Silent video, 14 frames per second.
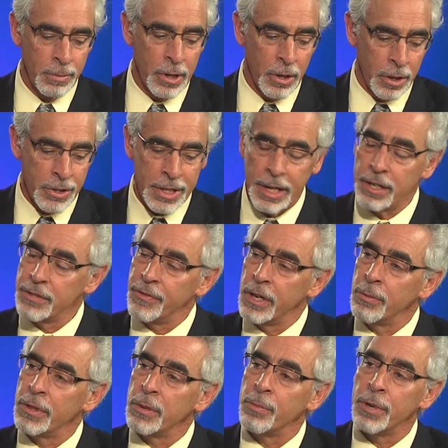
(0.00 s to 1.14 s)
but are you satisfied
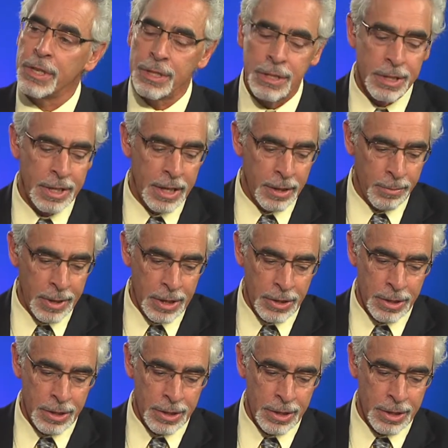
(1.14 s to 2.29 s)
with the present state
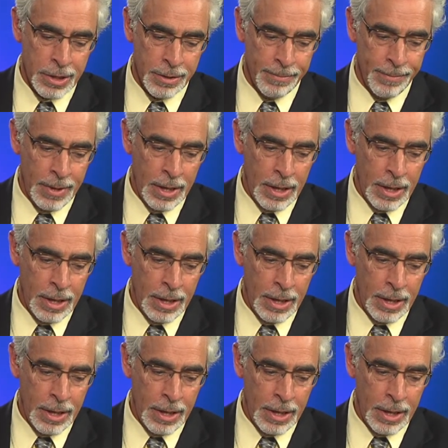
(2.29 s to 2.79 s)
pension system?